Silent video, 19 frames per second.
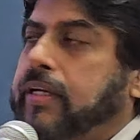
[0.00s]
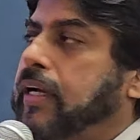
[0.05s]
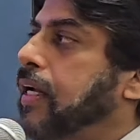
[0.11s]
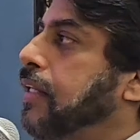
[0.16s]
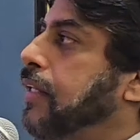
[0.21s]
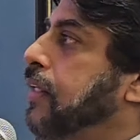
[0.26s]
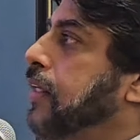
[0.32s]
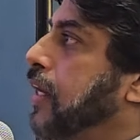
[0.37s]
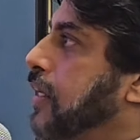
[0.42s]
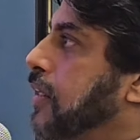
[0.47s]

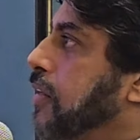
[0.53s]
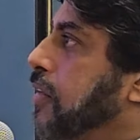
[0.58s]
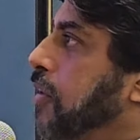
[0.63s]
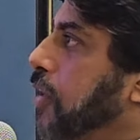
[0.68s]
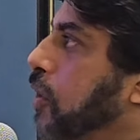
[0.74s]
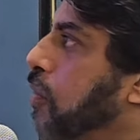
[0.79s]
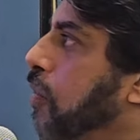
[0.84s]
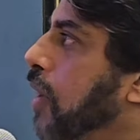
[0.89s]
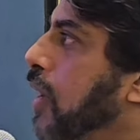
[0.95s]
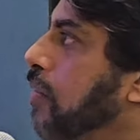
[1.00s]
And the other
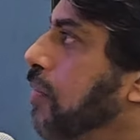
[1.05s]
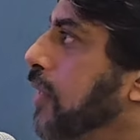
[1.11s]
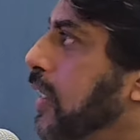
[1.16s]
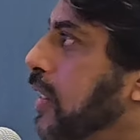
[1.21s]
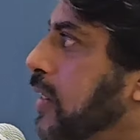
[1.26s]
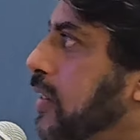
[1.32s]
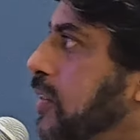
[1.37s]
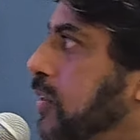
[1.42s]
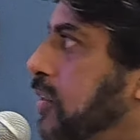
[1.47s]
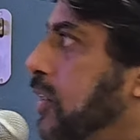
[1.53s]

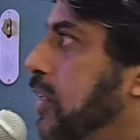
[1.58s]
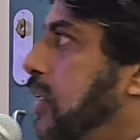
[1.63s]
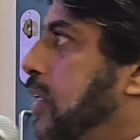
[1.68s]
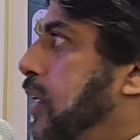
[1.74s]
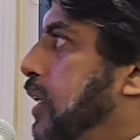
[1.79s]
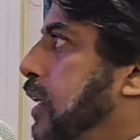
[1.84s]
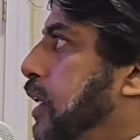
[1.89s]
requirement is